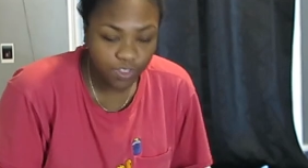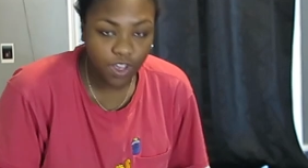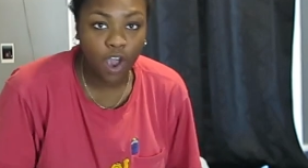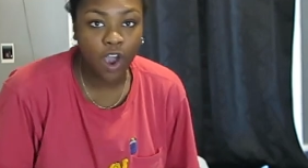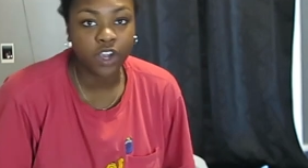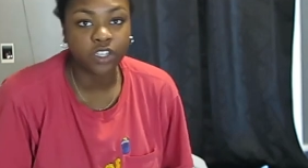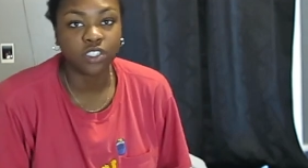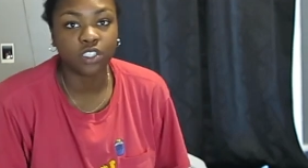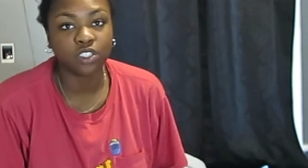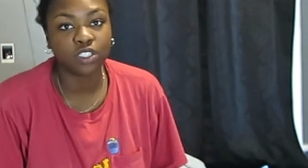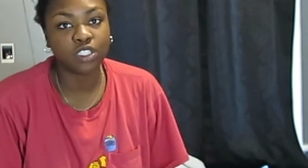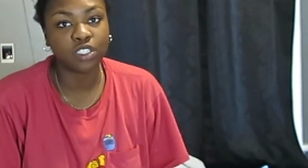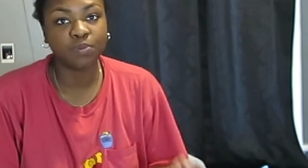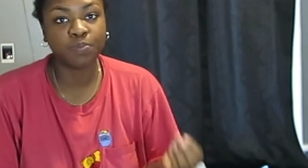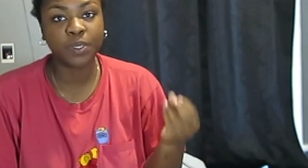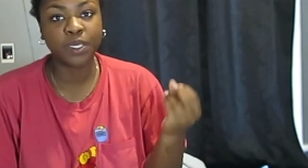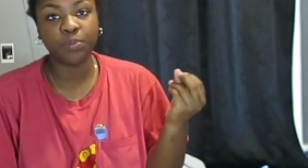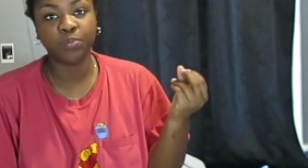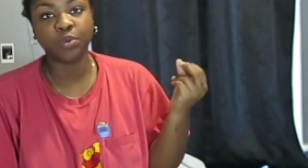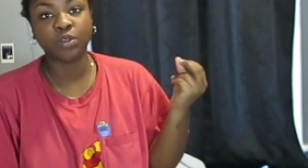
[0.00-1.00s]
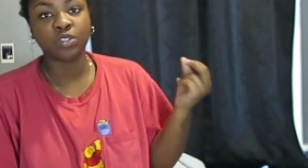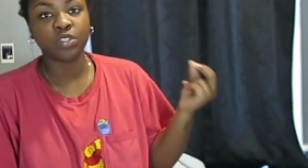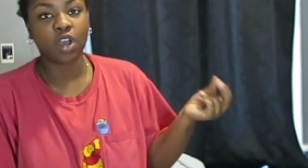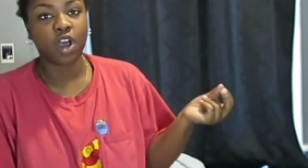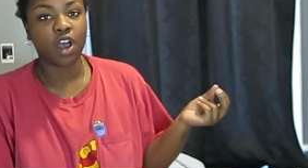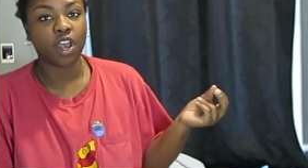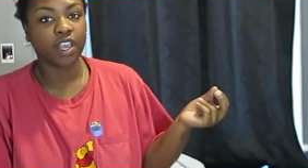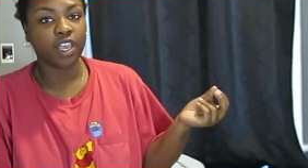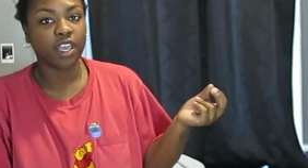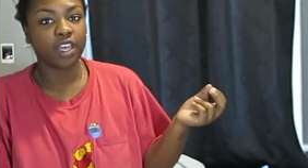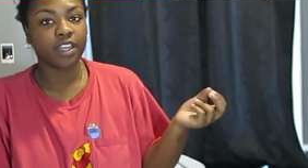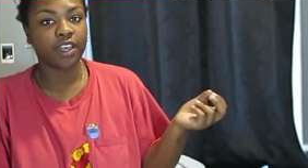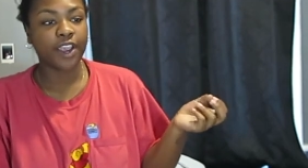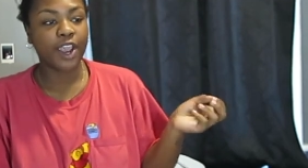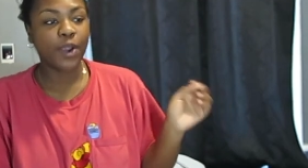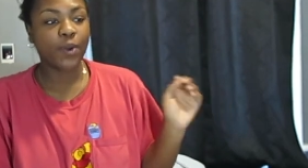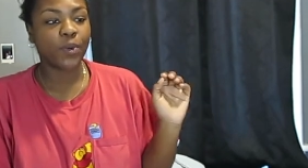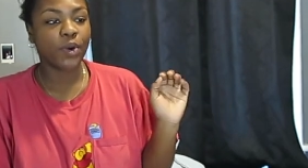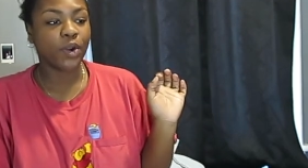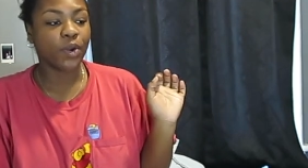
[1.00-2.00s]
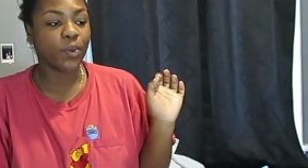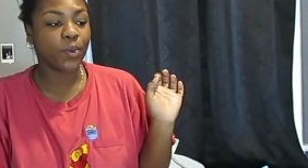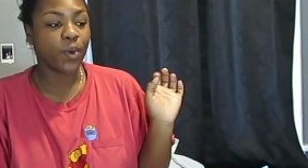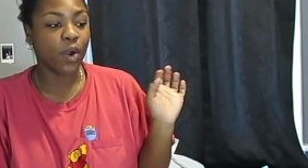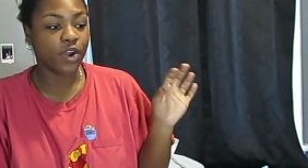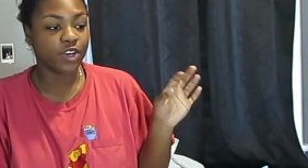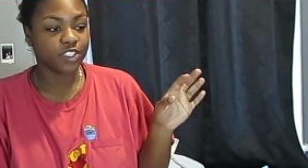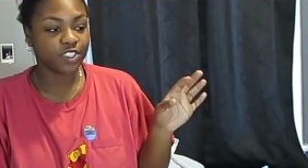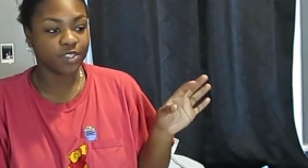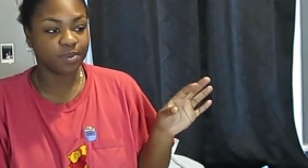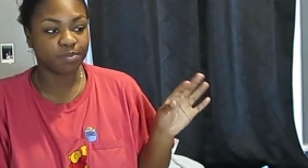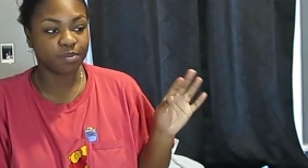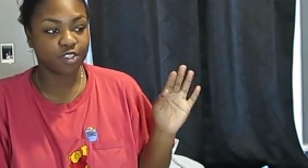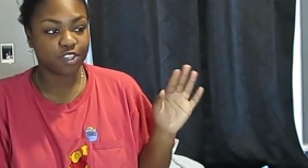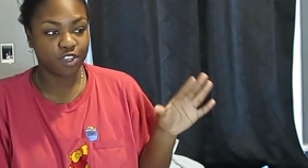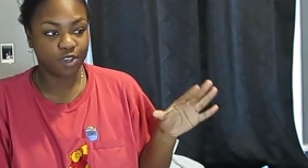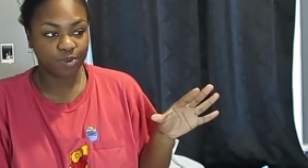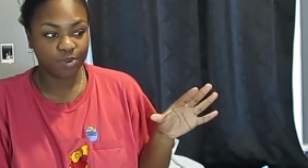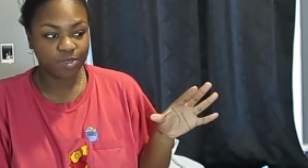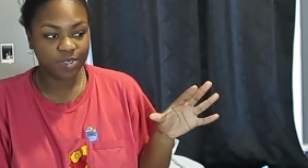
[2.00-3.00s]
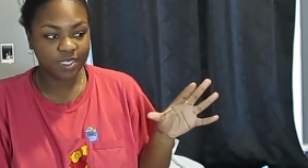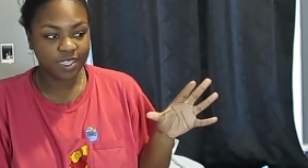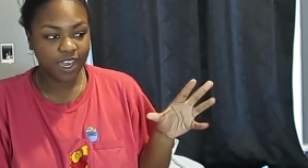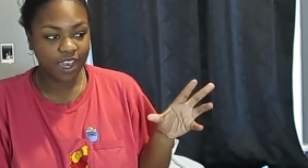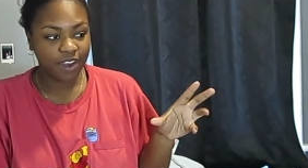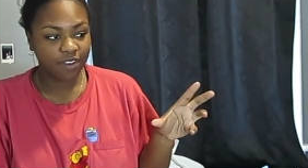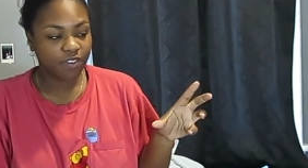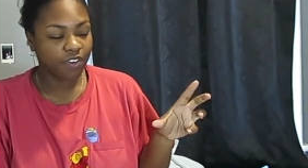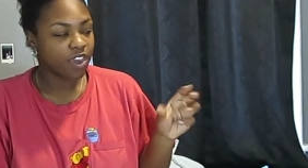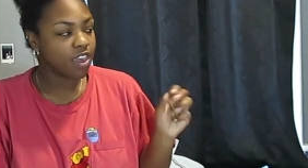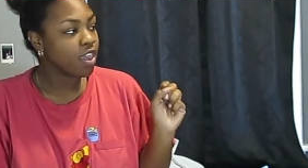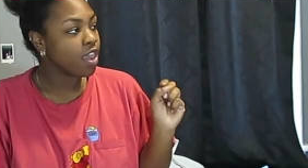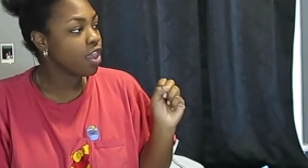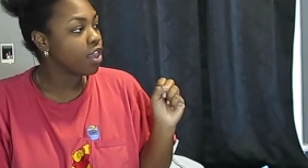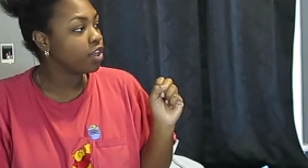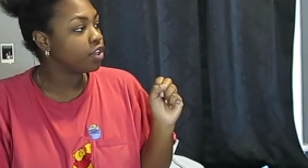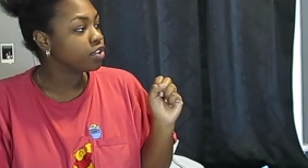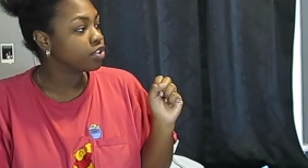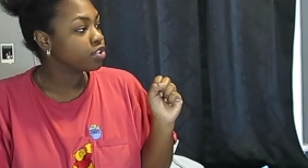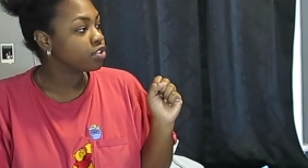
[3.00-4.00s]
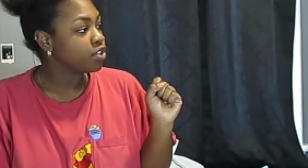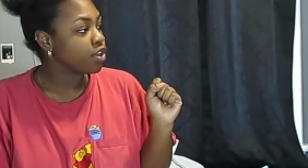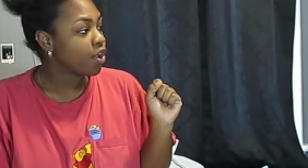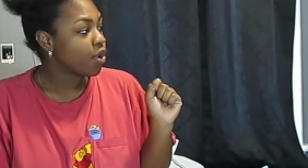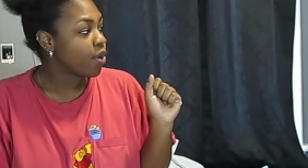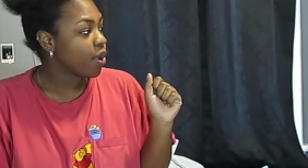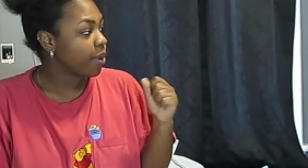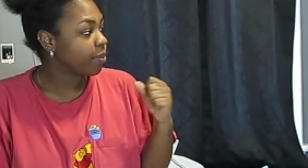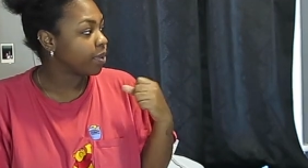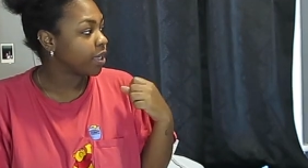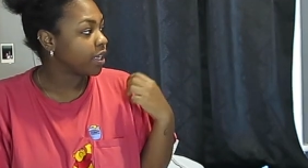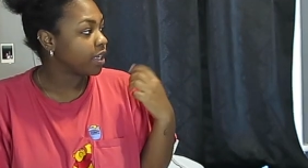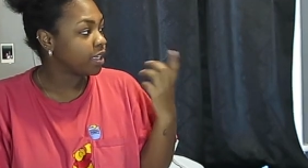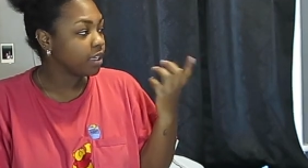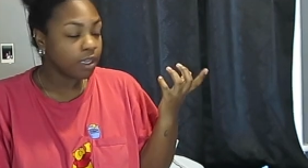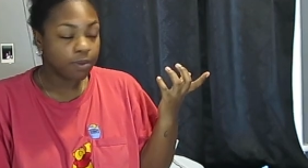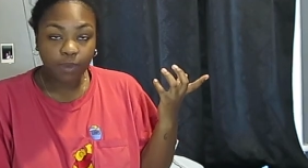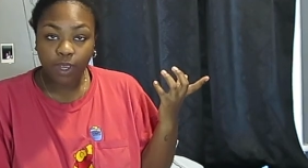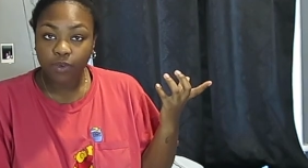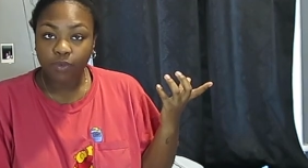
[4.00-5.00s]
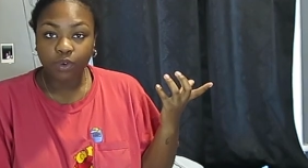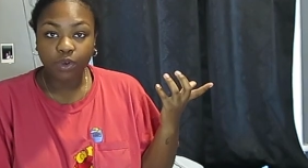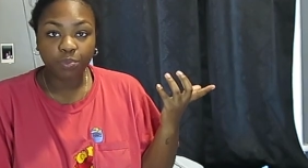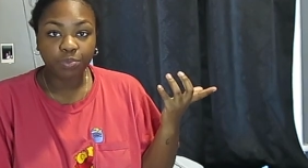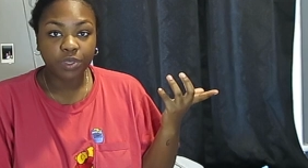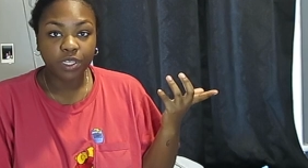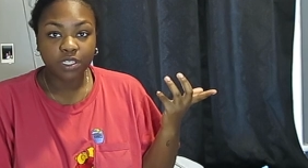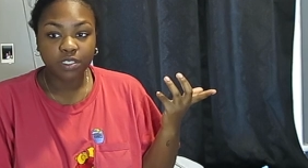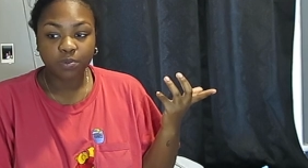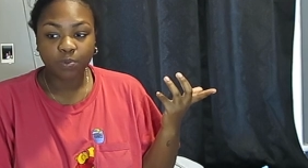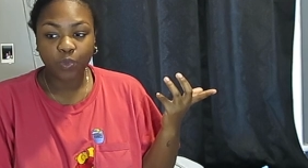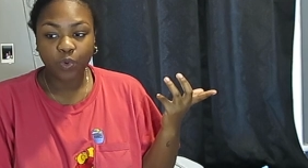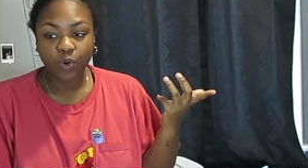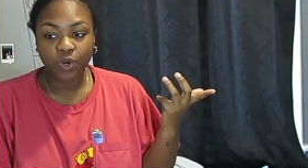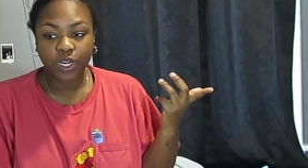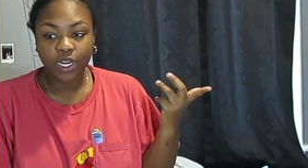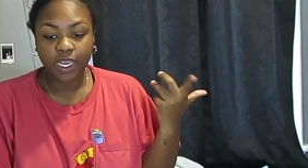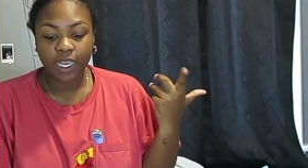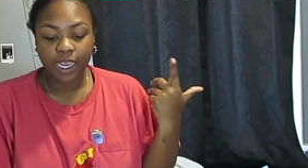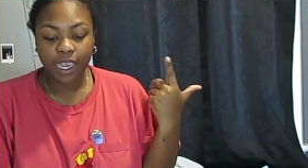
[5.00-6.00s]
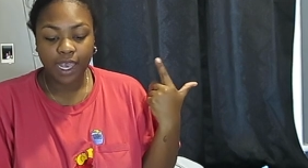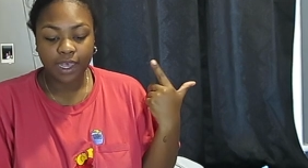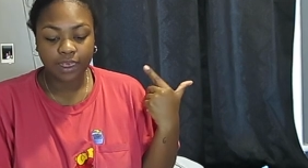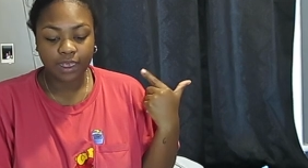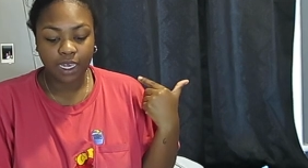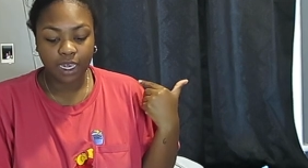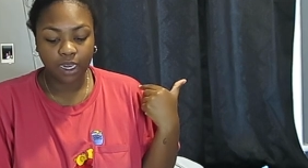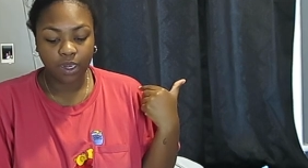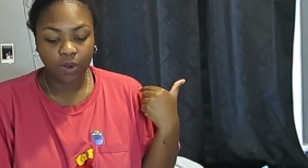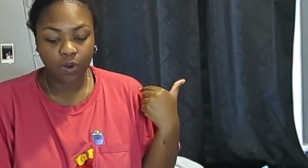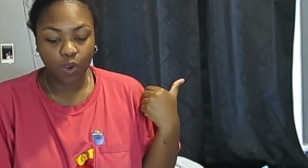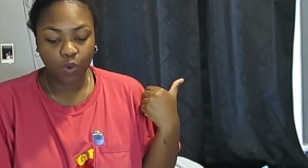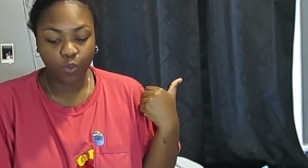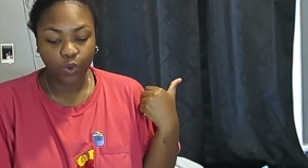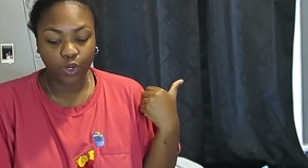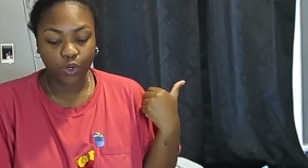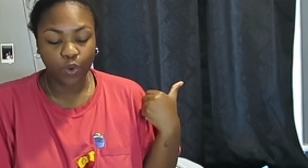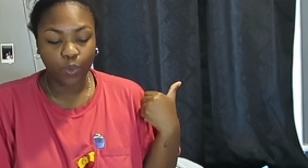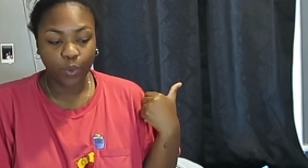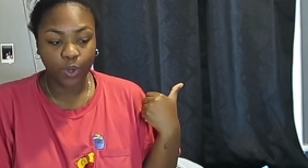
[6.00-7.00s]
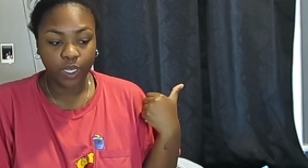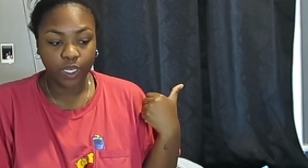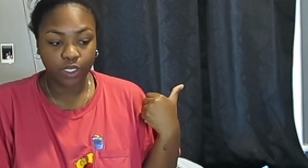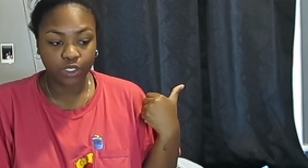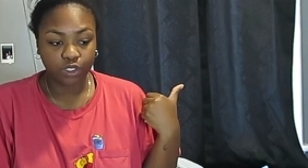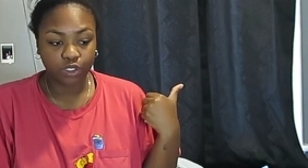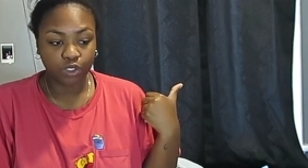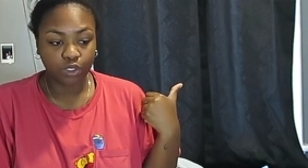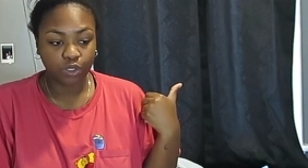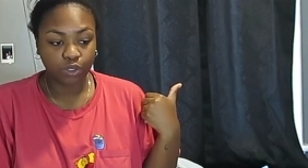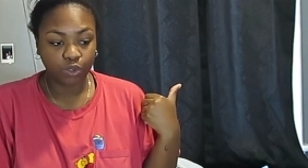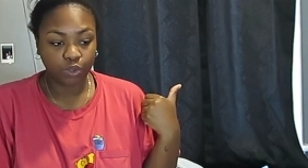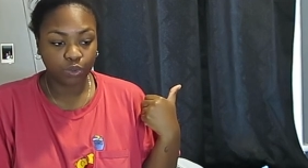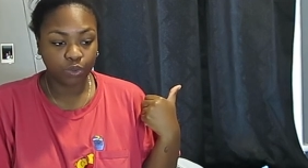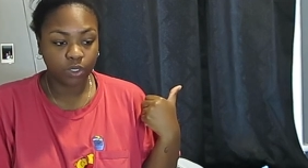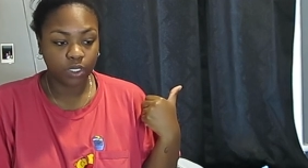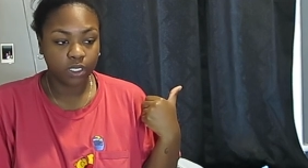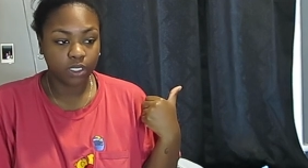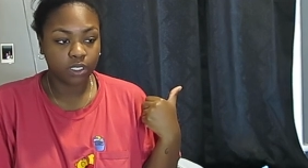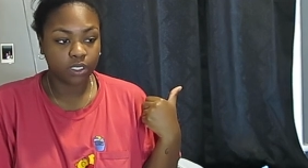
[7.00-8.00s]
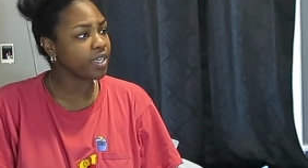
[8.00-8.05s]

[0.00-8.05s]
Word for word: vlogs are just people talking. Like I wanna watch them do stuff. So I'm going to clean my room this morning and then we're going to